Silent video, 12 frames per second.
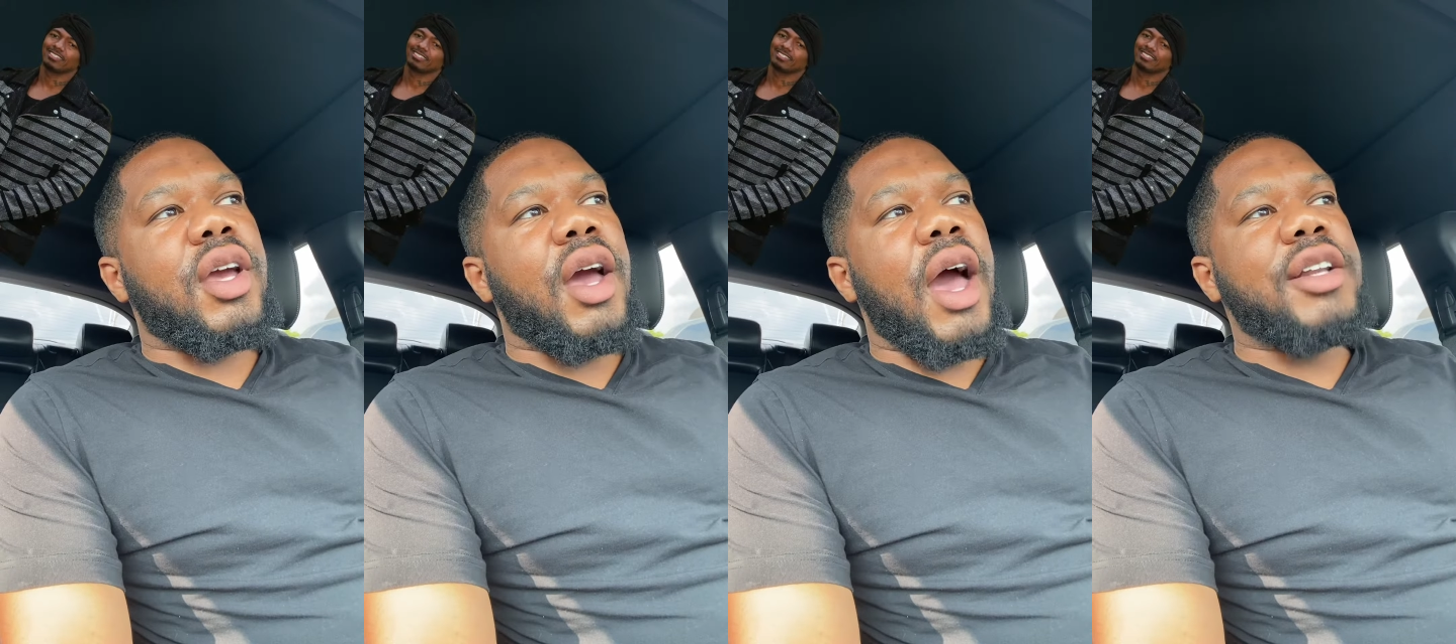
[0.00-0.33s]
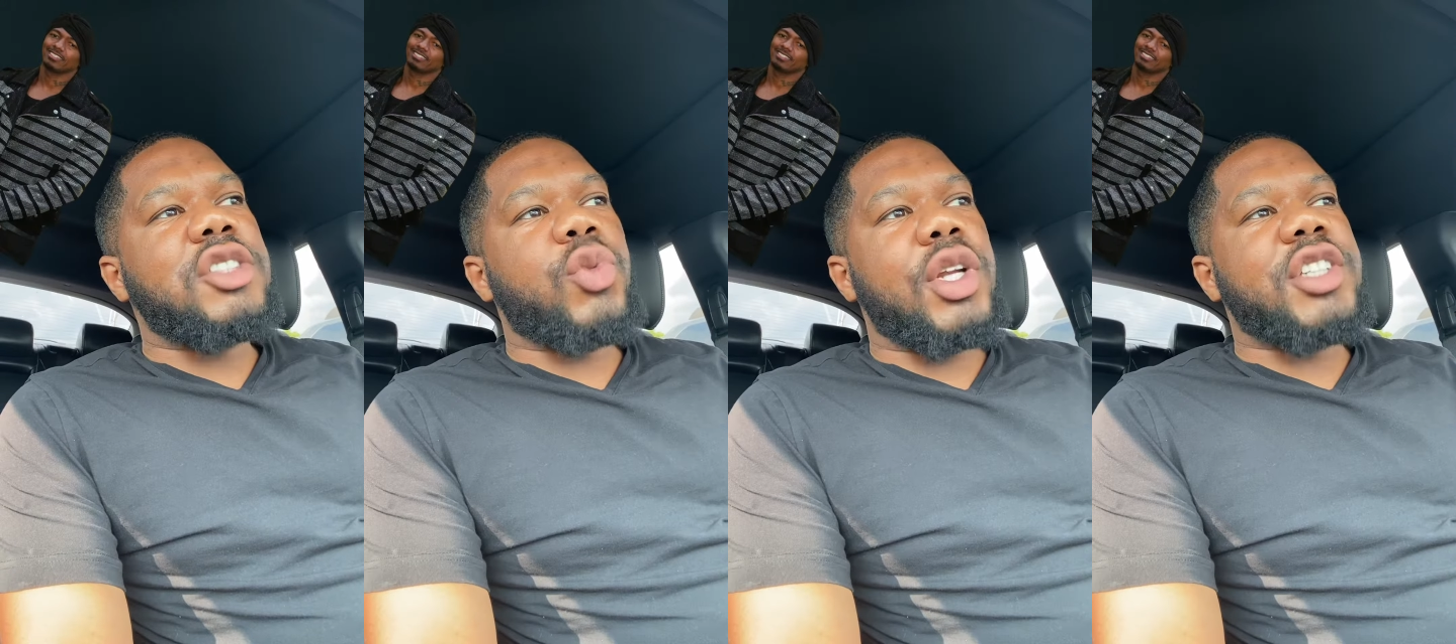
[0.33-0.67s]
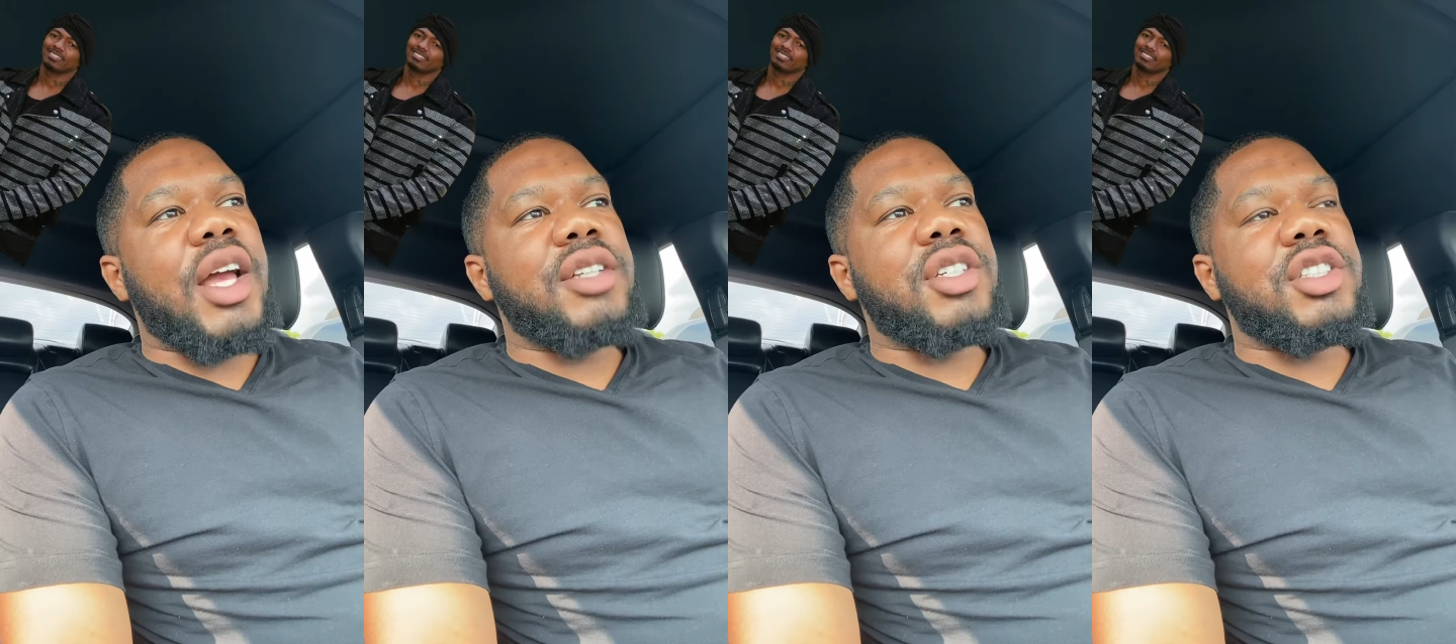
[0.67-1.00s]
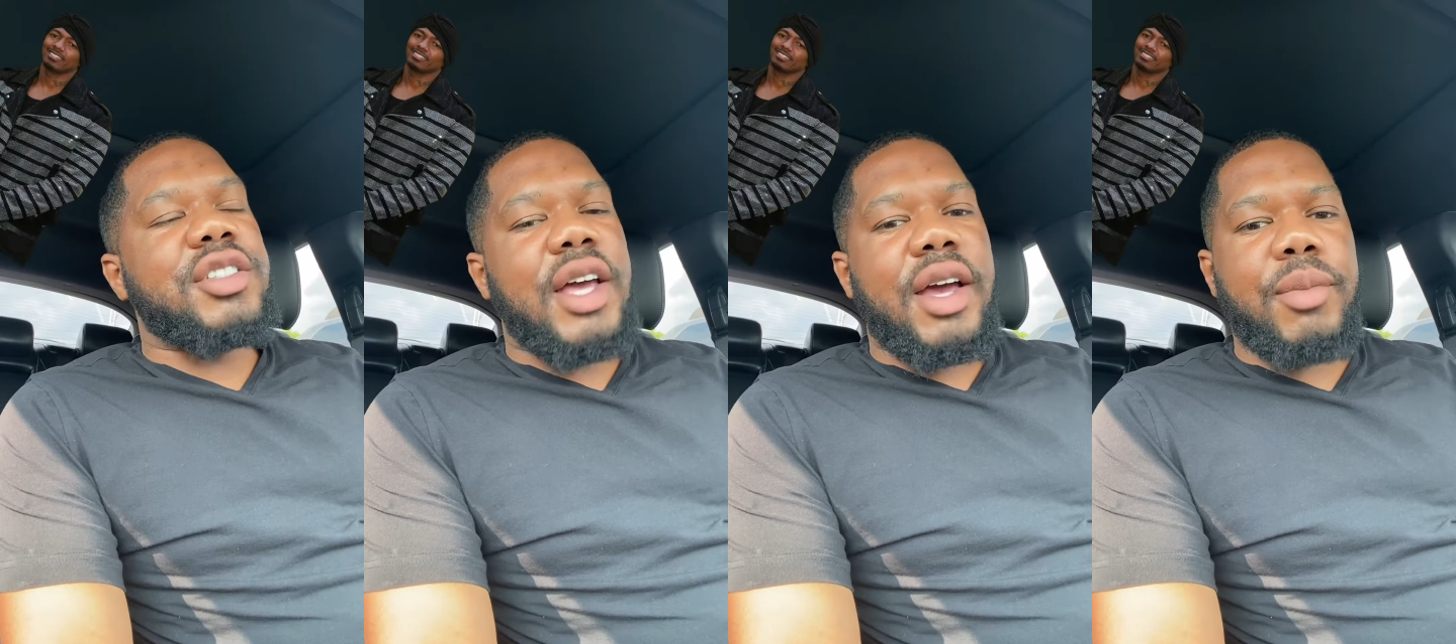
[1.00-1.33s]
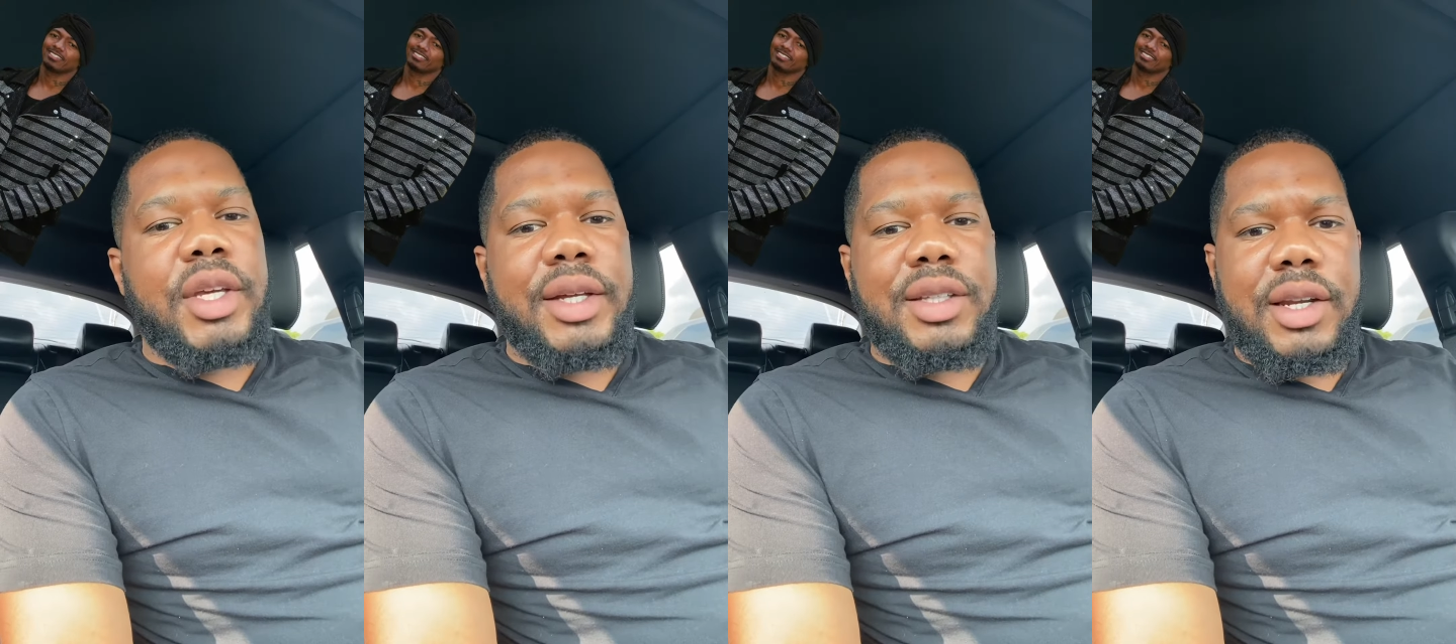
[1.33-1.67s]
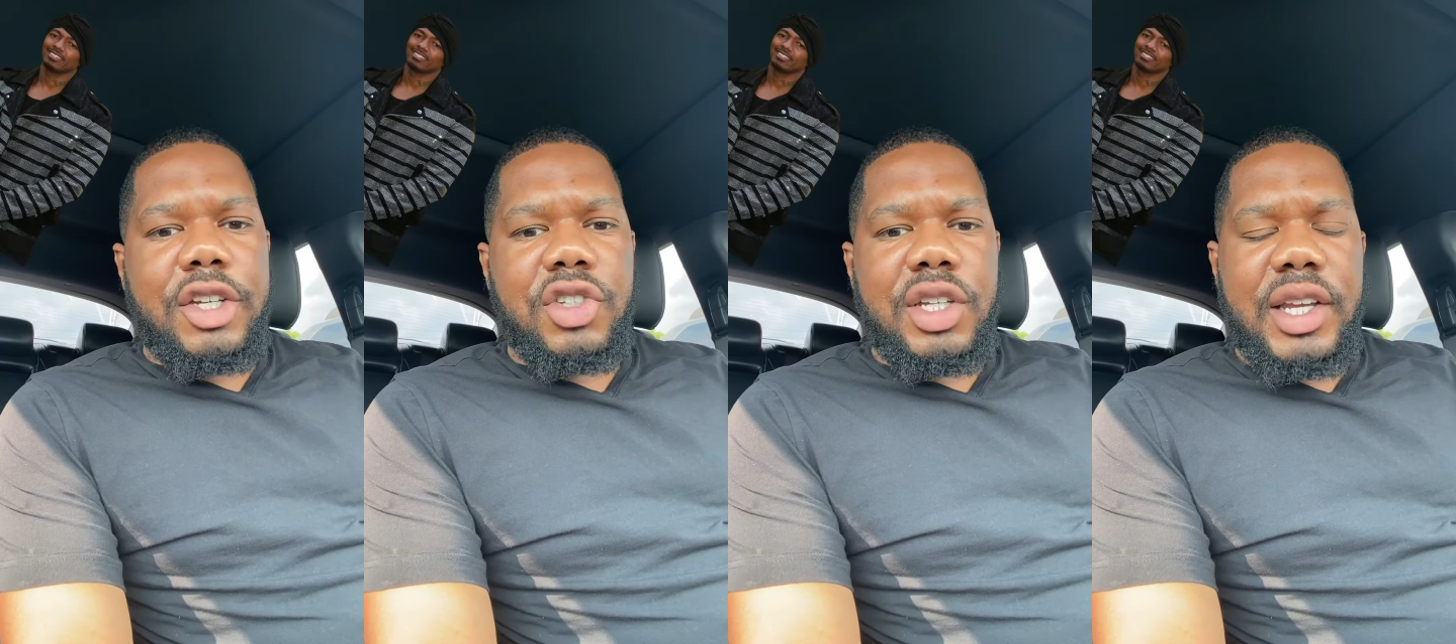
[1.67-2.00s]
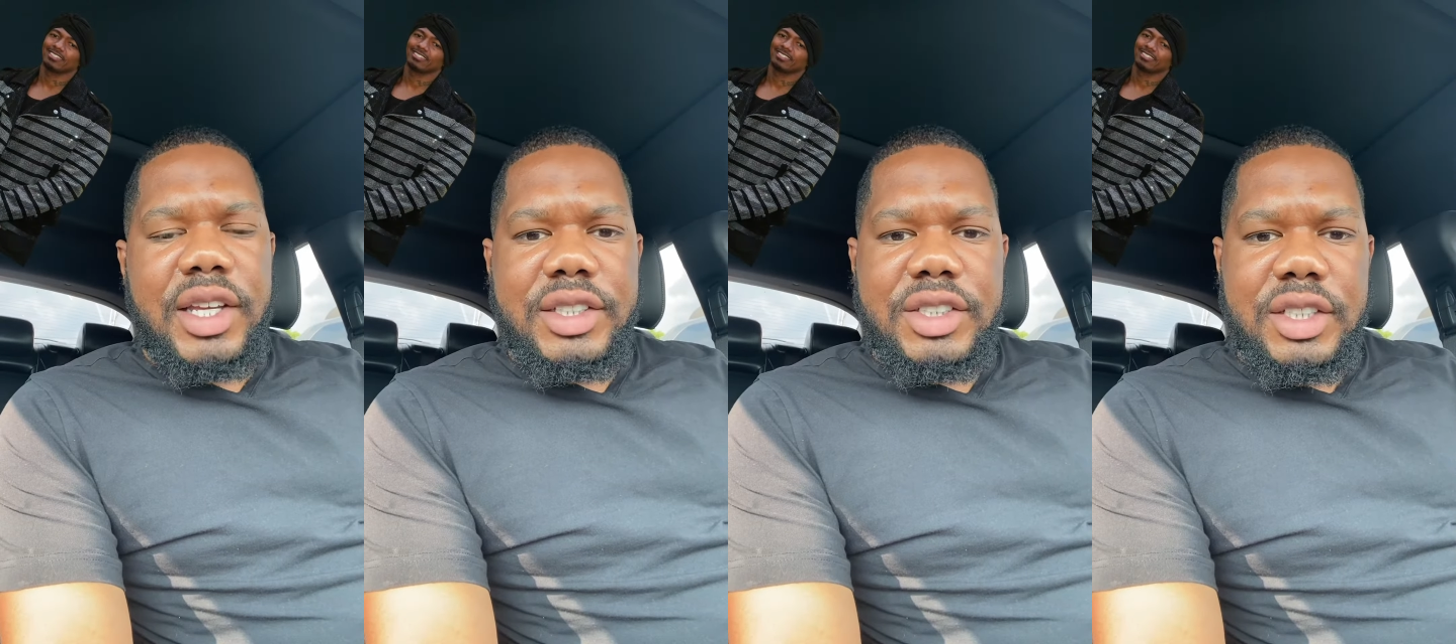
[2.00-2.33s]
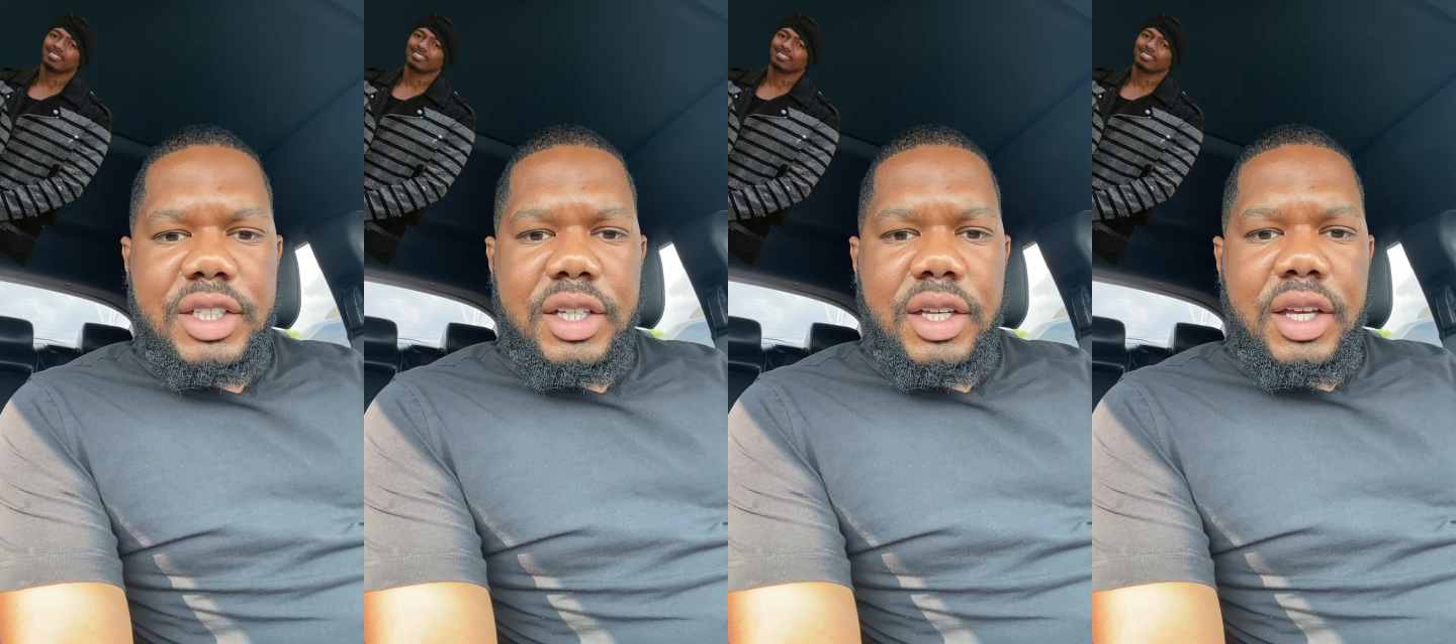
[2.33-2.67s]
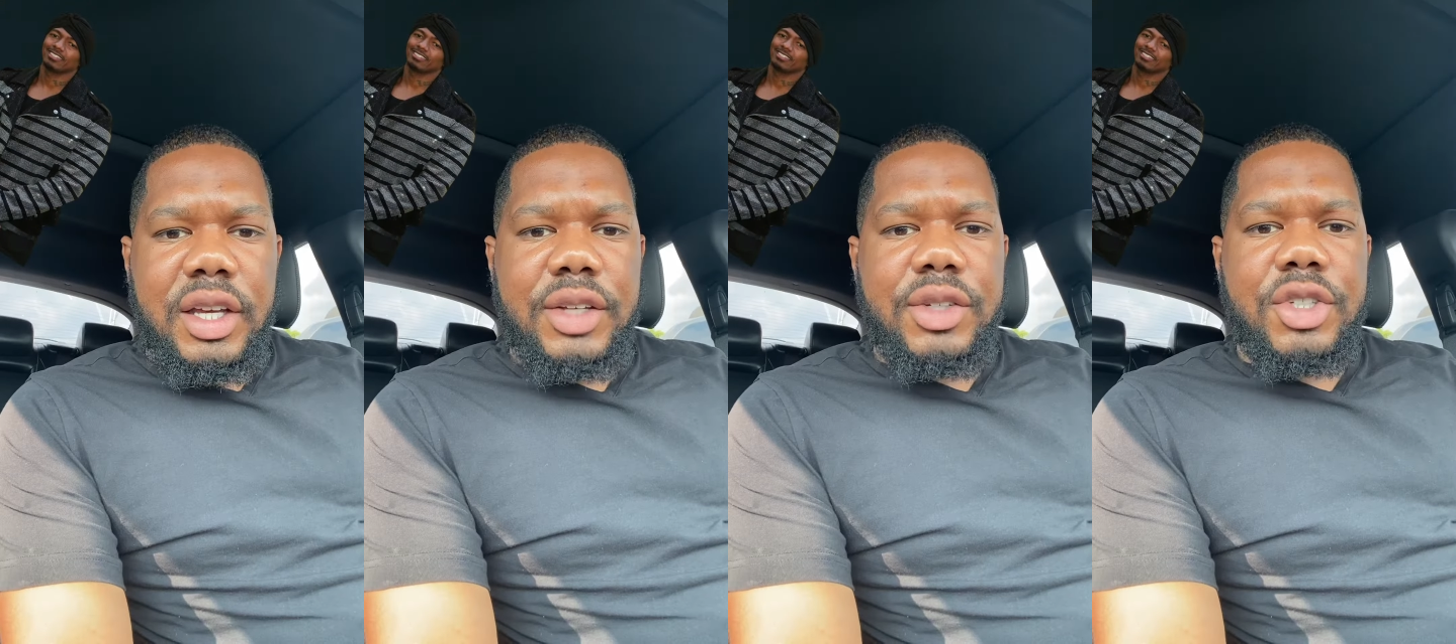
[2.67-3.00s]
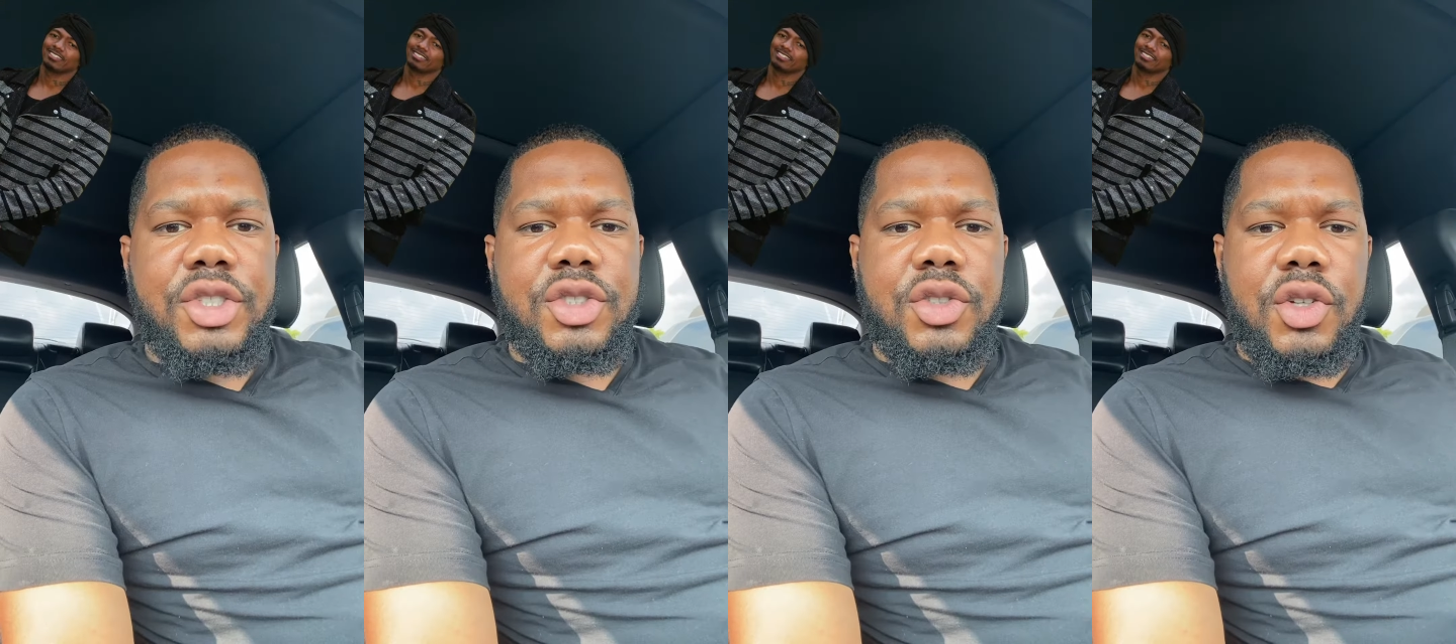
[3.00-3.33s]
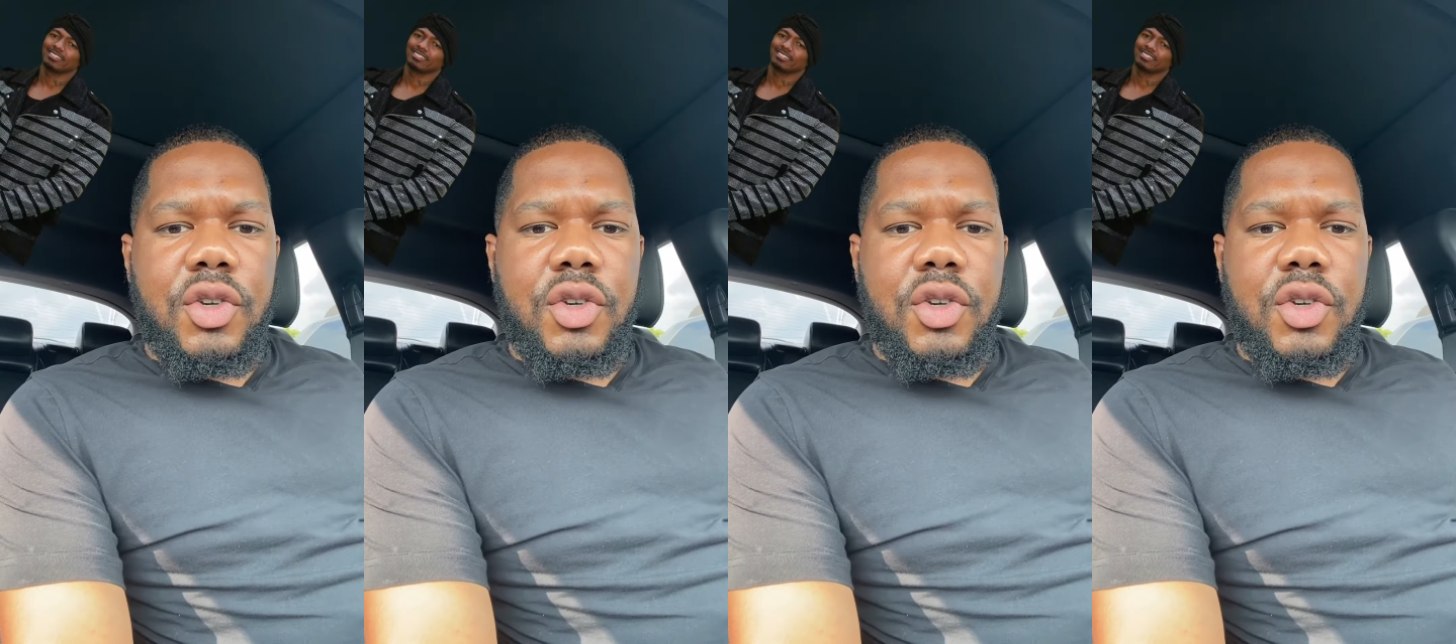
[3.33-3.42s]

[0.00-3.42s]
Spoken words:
I just want to challenge us to not be intellectually lazy and just